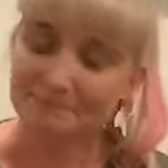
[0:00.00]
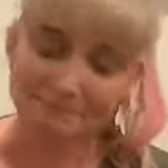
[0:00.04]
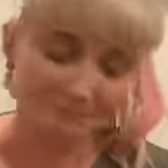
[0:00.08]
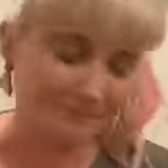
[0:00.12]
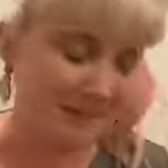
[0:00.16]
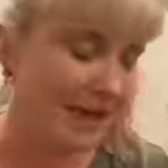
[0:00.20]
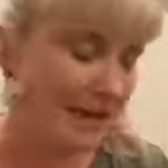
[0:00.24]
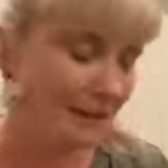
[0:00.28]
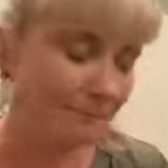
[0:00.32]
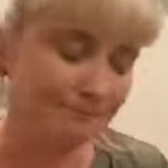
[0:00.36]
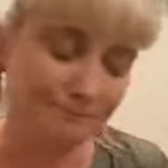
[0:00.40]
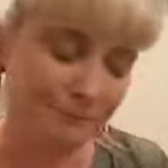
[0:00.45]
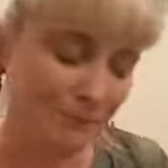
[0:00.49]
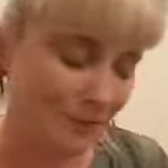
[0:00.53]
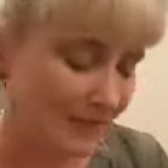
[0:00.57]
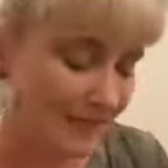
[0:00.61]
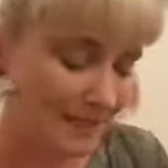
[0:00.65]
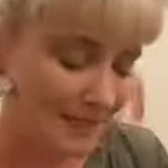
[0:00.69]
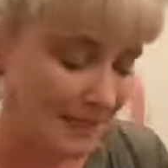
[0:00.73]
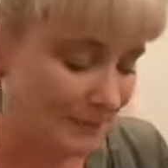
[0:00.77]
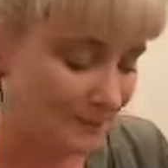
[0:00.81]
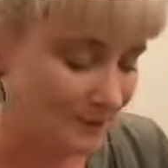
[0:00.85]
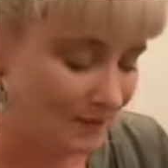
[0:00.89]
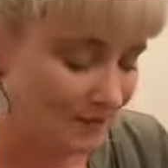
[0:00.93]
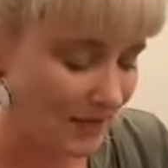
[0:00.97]
Yeah,
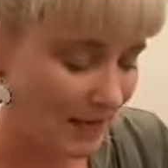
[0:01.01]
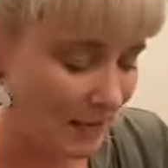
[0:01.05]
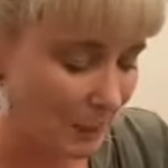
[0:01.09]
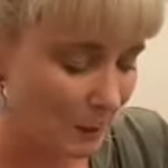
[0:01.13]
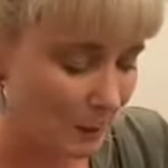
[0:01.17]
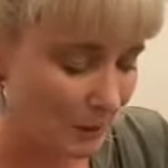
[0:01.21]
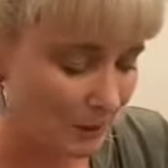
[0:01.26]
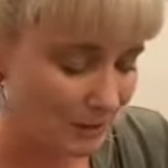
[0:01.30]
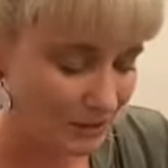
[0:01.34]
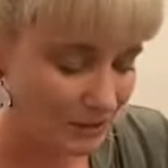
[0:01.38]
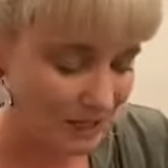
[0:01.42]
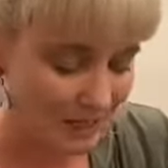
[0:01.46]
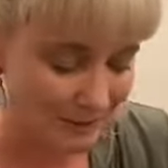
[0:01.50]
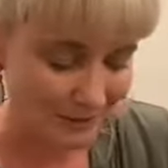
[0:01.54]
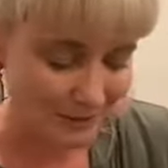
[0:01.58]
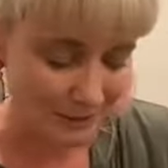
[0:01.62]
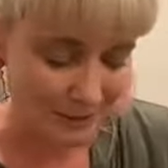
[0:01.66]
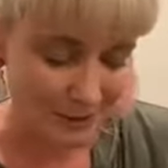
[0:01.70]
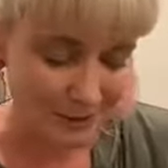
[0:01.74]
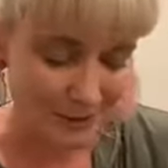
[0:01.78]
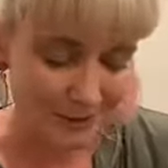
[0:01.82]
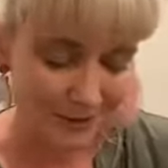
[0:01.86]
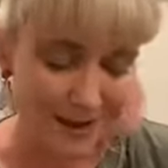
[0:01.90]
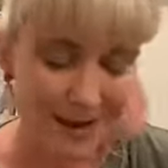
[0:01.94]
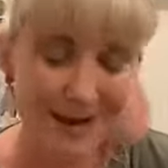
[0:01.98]
accepted that a long time ago.